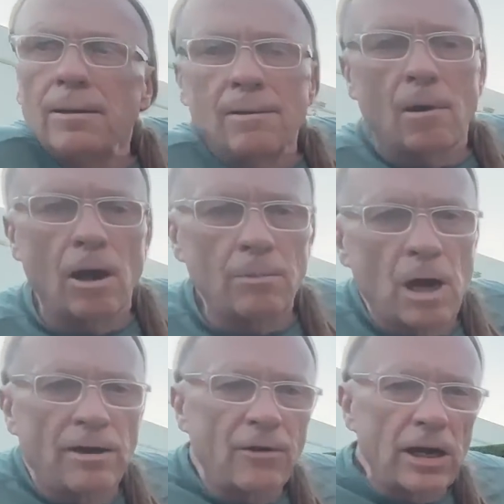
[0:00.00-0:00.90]
on
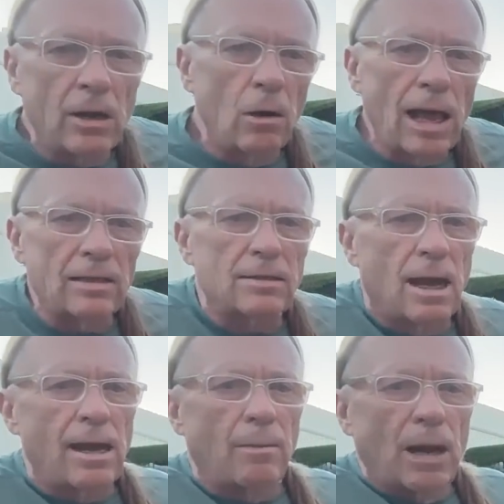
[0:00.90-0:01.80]
my video last
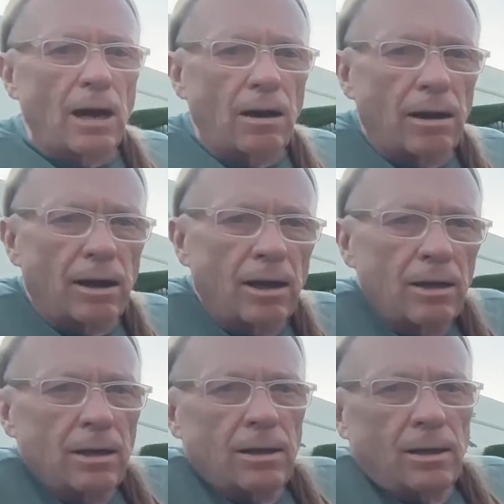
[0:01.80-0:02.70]
night about
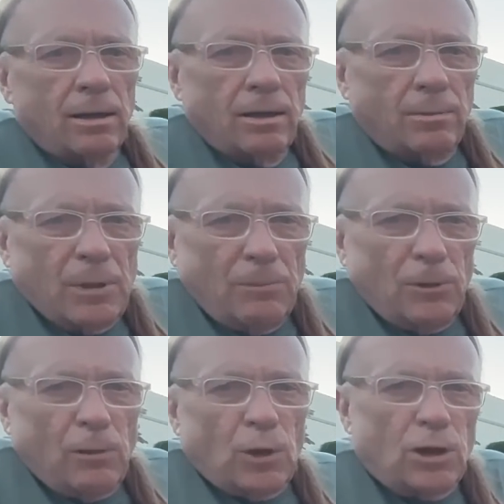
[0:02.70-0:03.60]
the people
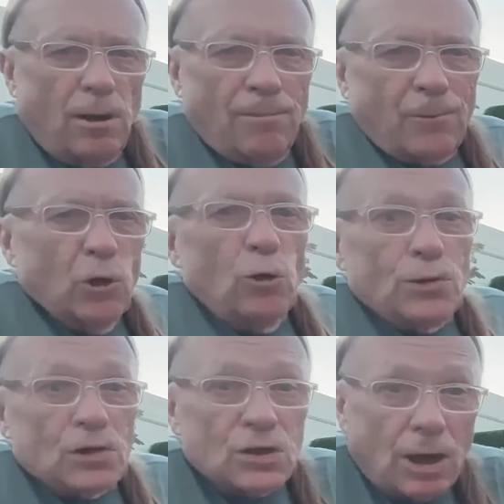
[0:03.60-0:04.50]
that would come through in
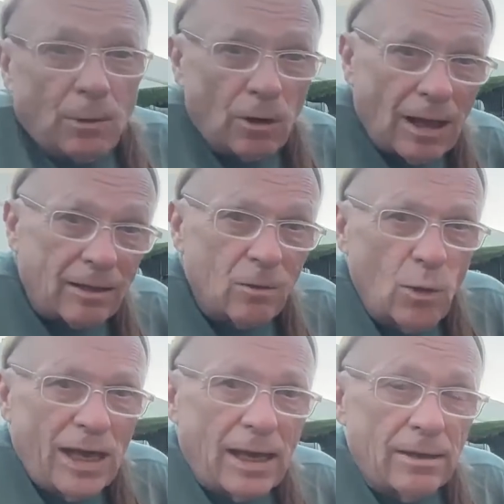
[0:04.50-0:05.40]
the summer, like the
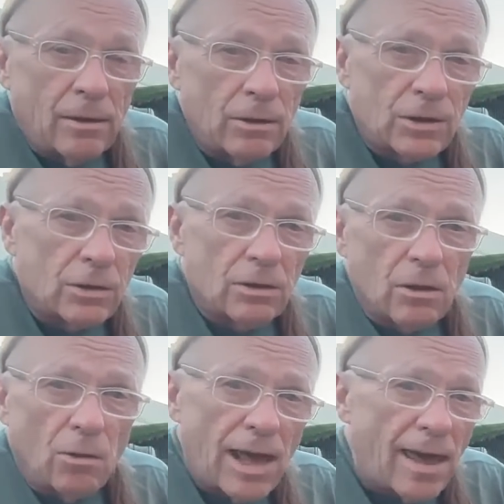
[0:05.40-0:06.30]
weekenders, and
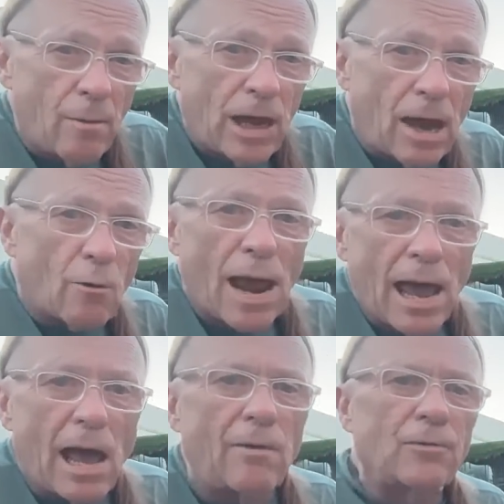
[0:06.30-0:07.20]
going, "Hey, we got a
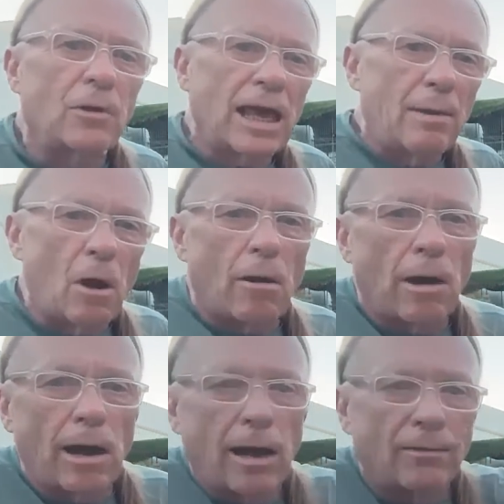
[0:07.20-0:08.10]
raft or Kmart
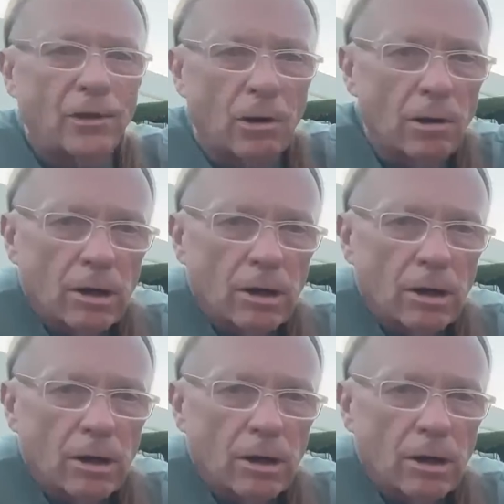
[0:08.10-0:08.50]
raft," or